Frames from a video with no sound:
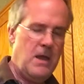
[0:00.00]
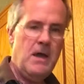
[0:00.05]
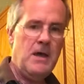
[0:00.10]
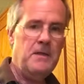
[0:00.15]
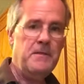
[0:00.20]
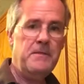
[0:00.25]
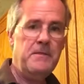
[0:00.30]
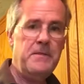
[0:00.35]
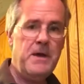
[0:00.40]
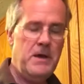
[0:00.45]

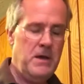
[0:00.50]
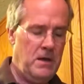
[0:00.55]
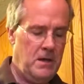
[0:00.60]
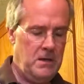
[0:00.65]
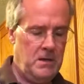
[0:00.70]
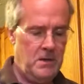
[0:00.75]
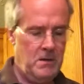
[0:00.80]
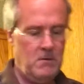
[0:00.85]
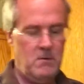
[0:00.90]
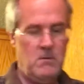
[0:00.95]
And
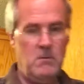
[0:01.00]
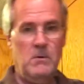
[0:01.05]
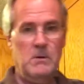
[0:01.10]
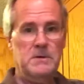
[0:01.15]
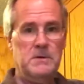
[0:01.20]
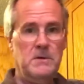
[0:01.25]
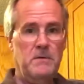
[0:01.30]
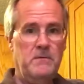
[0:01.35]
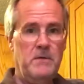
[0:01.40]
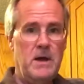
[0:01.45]
then
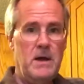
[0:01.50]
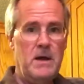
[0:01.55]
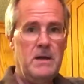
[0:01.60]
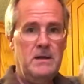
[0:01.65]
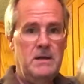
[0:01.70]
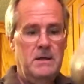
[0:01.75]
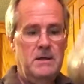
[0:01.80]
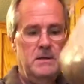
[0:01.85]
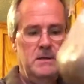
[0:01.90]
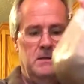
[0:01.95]
once I've got
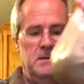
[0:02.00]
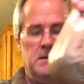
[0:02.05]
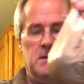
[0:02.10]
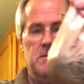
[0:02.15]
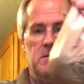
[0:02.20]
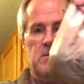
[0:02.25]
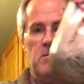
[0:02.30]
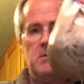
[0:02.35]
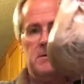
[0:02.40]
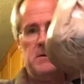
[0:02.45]
it in this, and
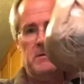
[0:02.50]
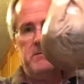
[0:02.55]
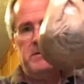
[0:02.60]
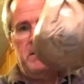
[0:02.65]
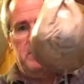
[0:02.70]
of course I've